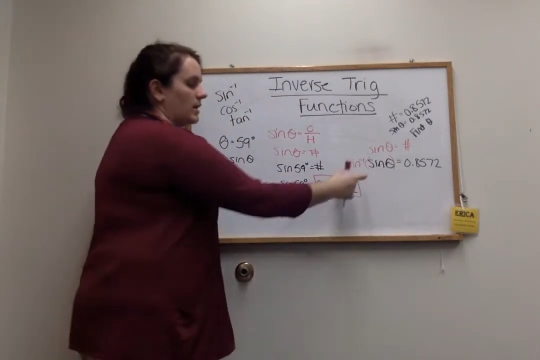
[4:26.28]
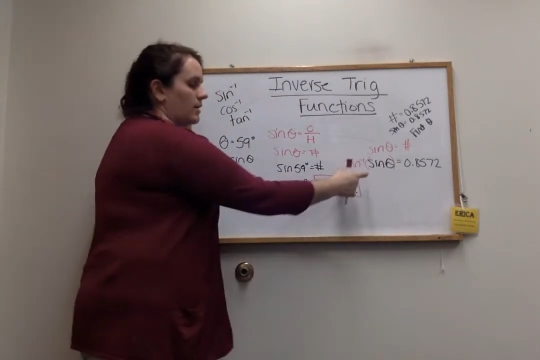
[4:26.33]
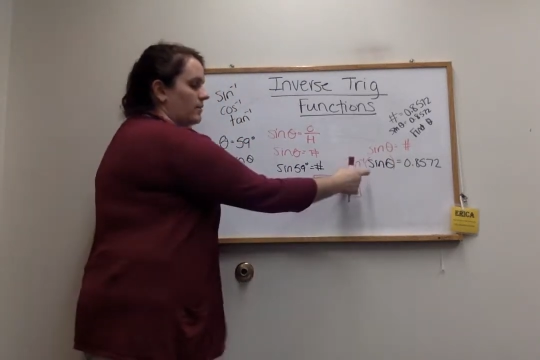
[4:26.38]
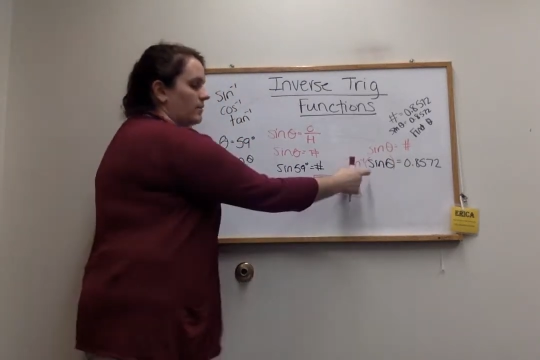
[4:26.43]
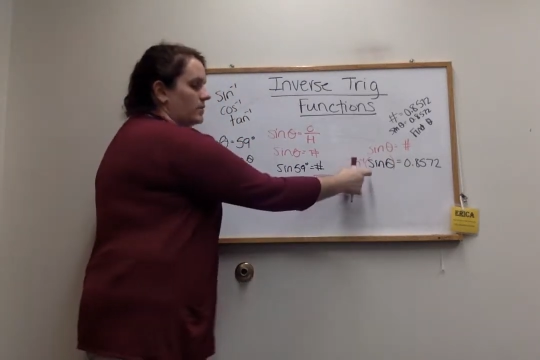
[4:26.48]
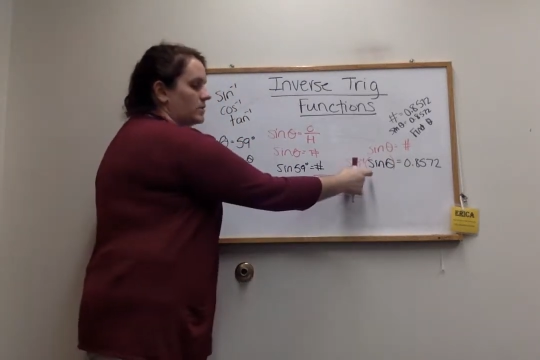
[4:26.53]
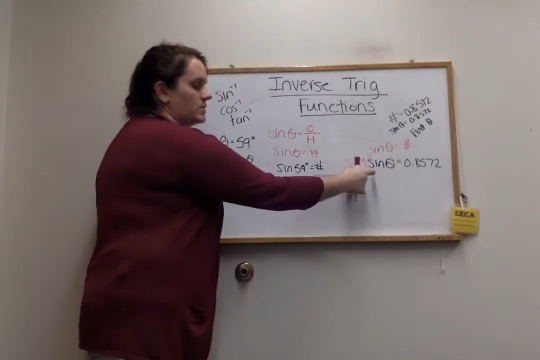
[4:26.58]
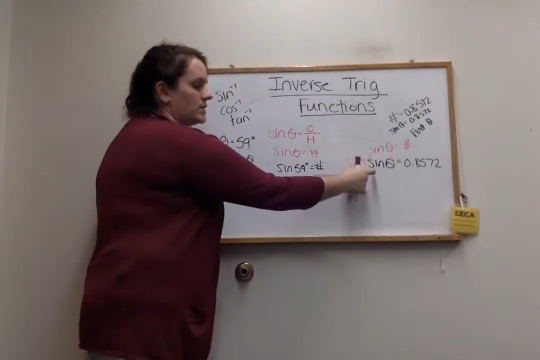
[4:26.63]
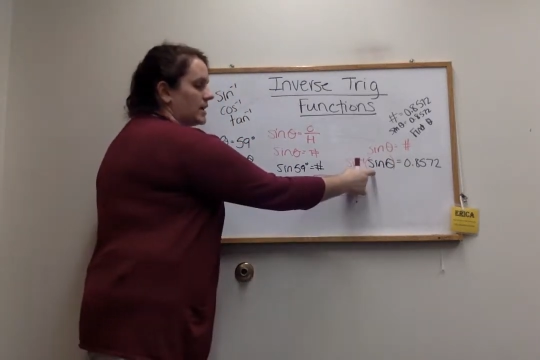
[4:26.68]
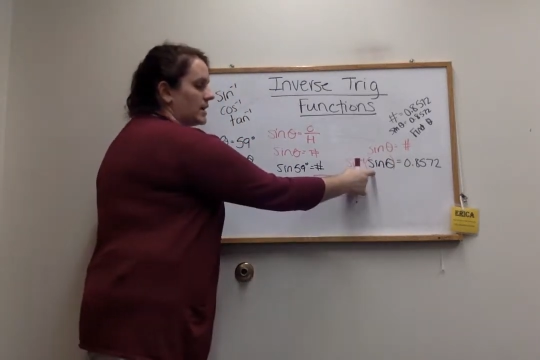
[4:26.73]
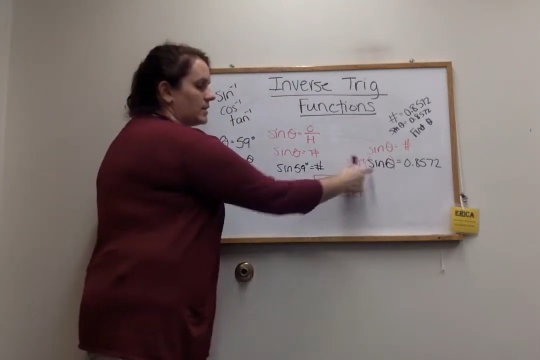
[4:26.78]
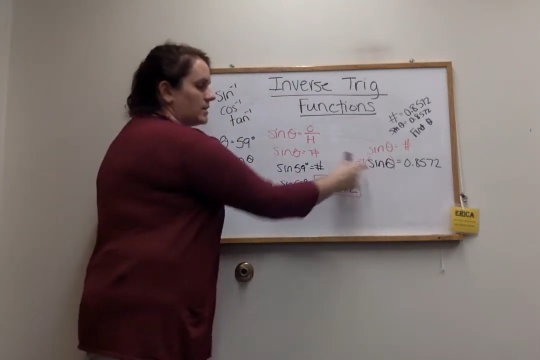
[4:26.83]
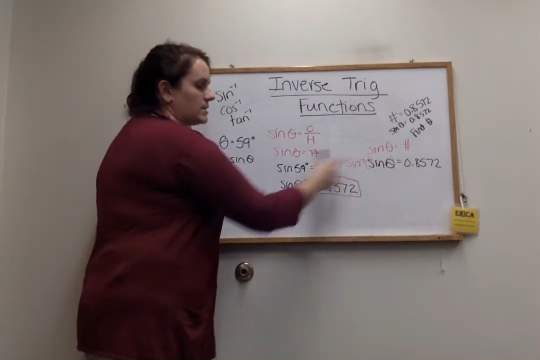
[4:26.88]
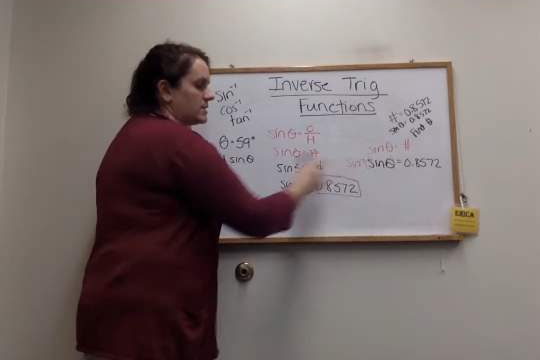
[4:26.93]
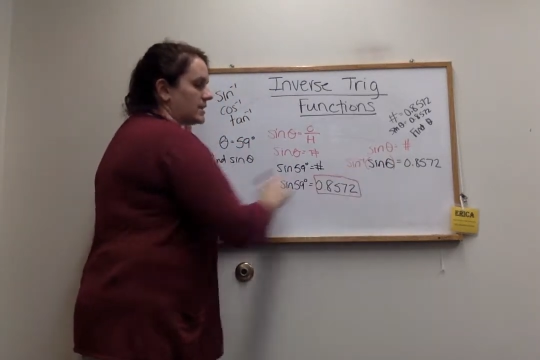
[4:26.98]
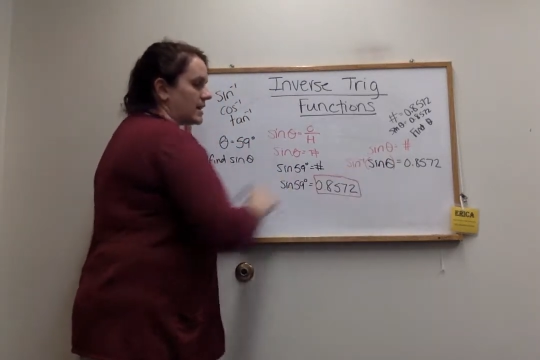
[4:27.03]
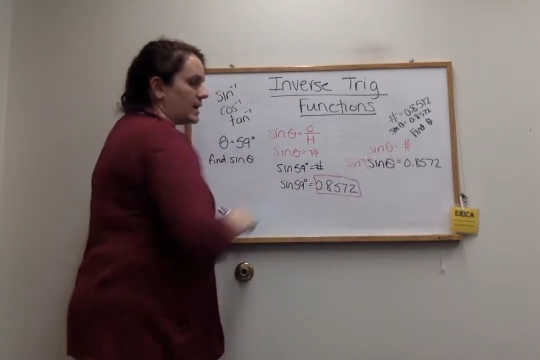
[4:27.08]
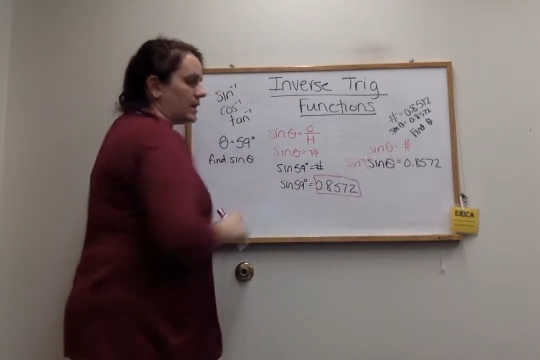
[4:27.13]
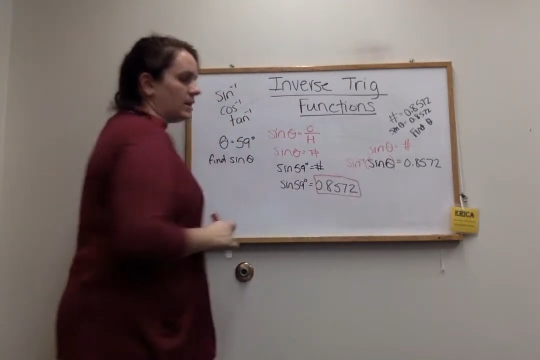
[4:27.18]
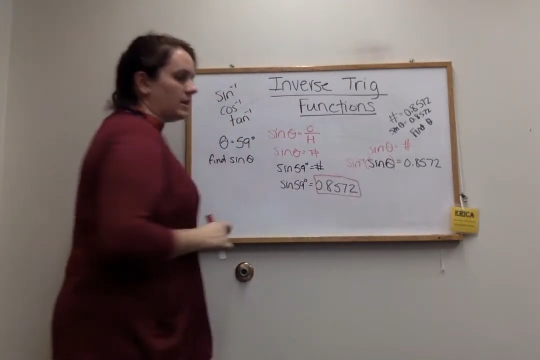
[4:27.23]
if you take the
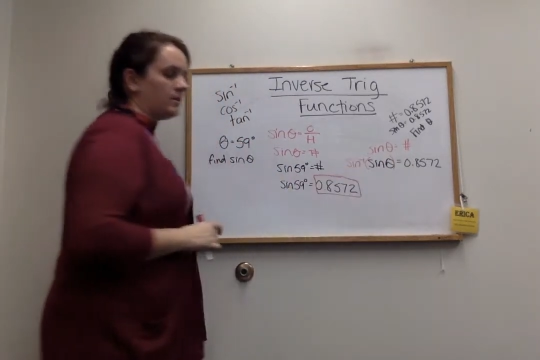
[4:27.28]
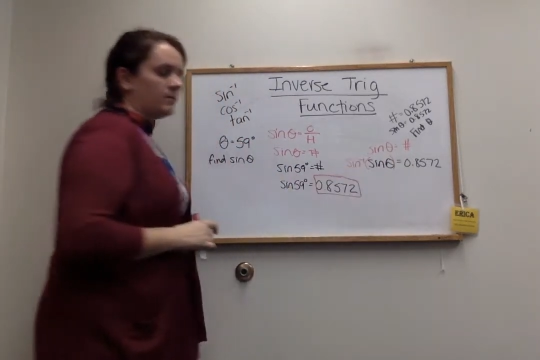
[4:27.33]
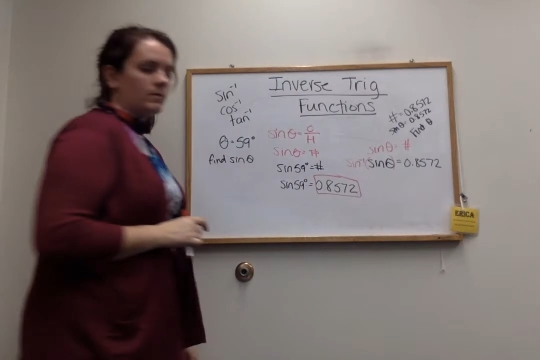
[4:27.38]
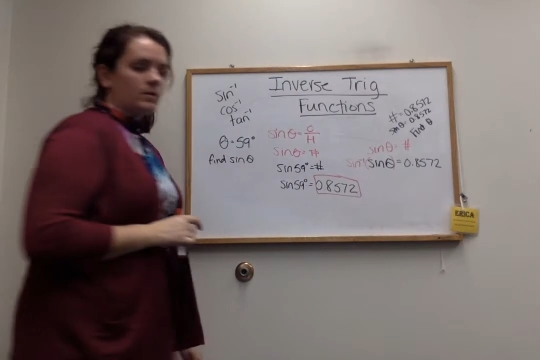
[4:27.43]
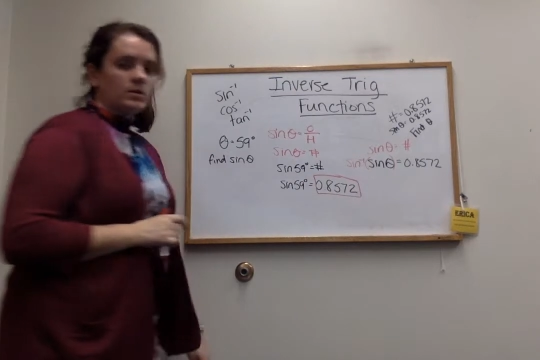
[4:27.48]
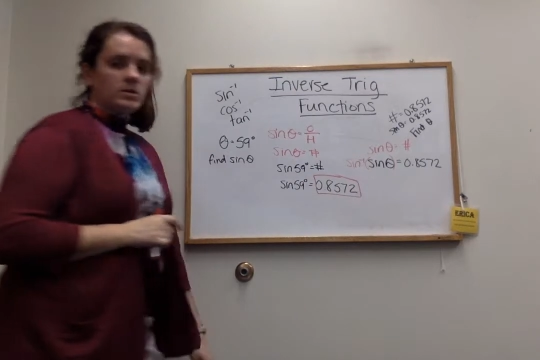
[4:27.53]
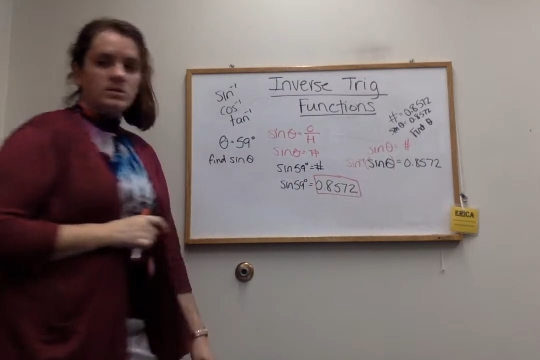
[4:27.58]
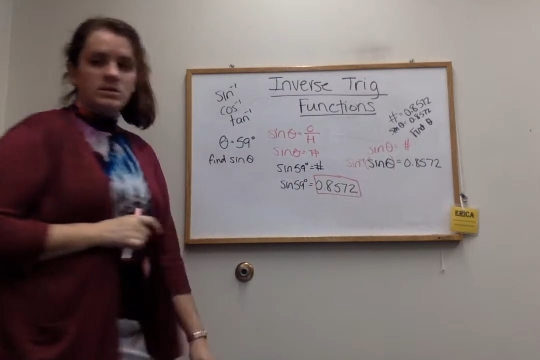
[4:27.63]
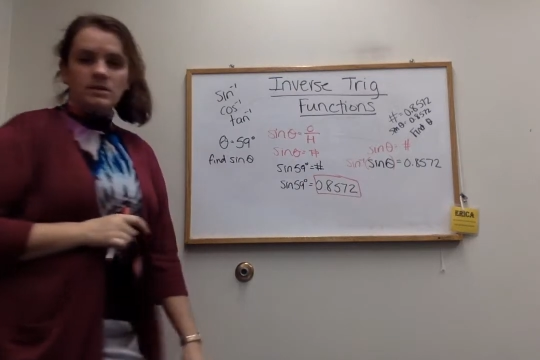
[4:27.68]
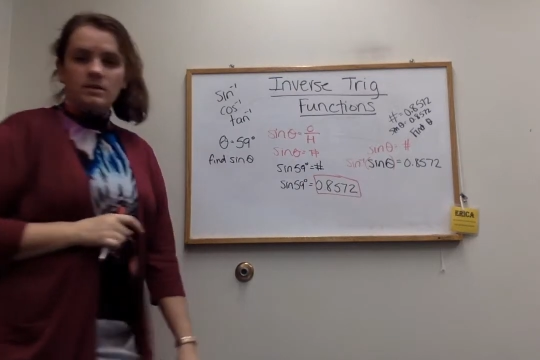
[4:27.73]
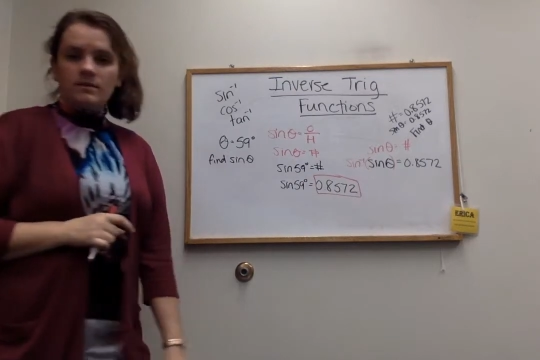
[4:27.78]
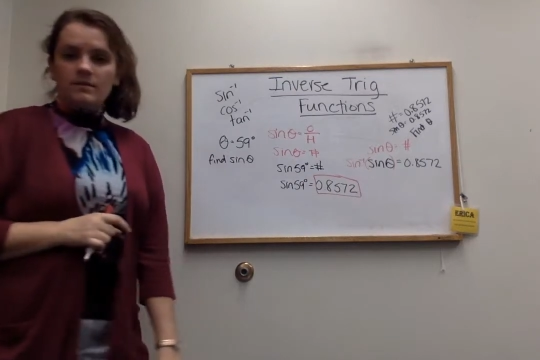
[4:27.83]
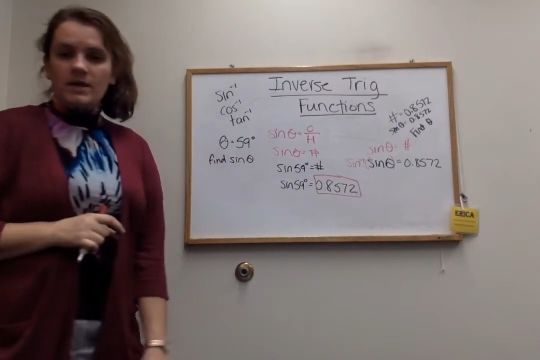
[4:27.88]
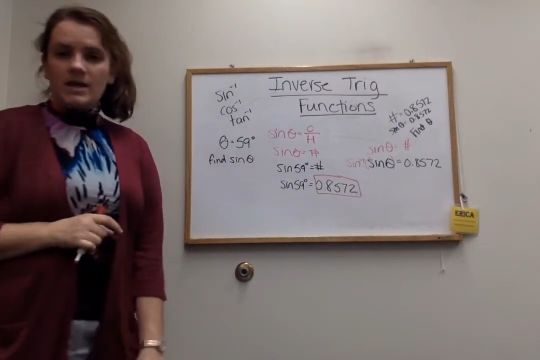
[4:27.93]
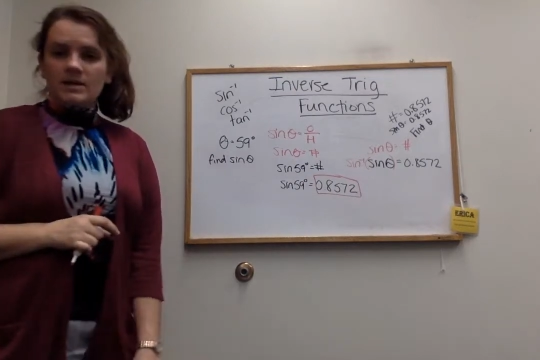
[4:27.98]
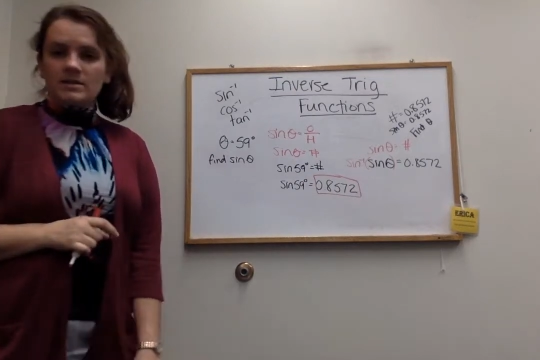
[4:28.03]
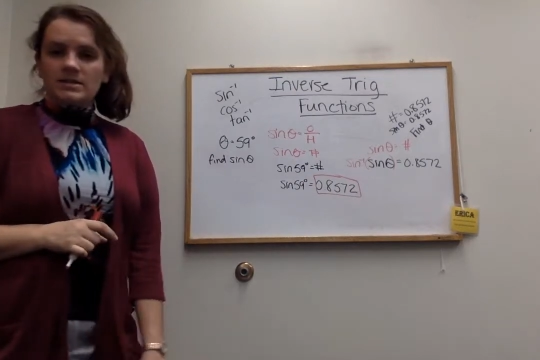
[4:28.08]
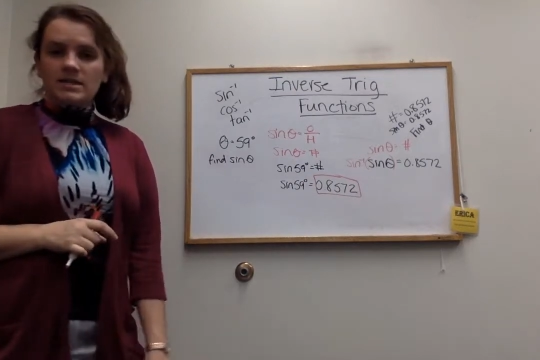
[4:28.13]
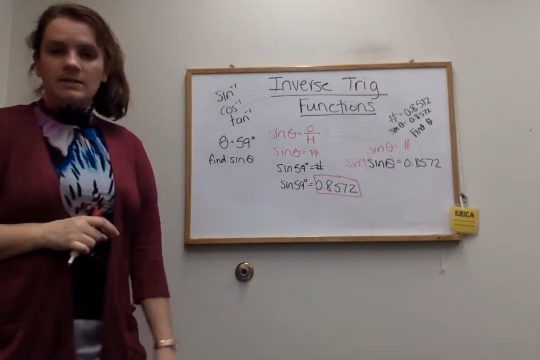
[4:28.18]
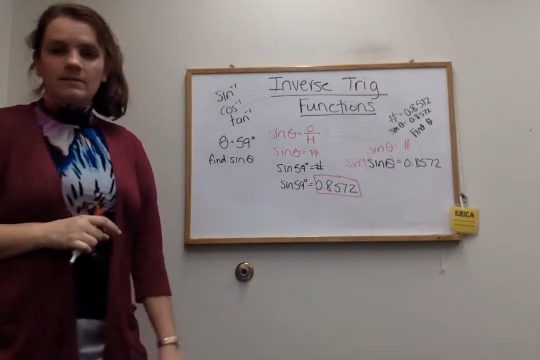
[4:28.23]
sine inverse of
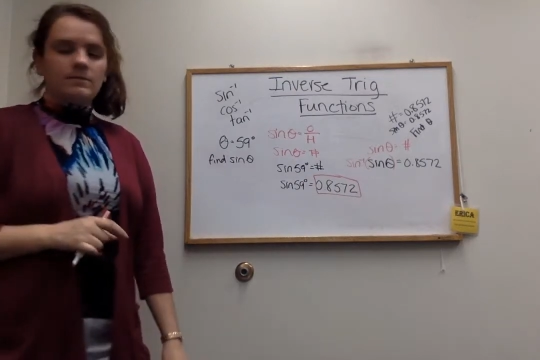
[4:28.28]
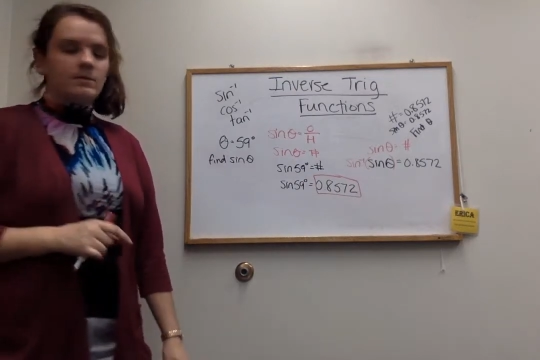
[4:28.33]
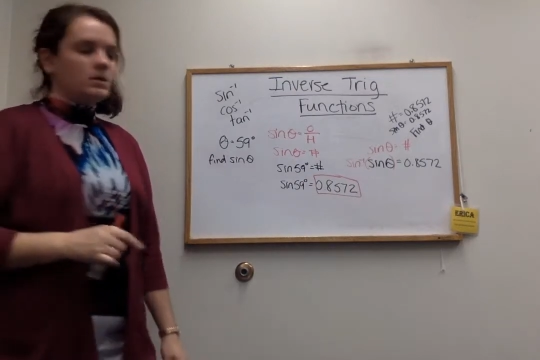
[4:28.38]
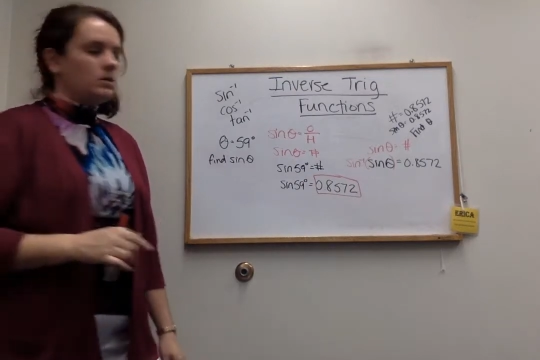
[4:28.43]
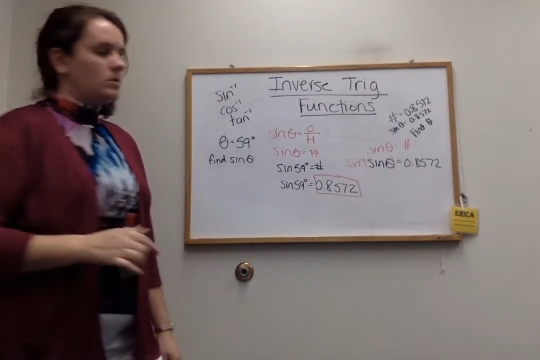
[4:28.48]
that side of the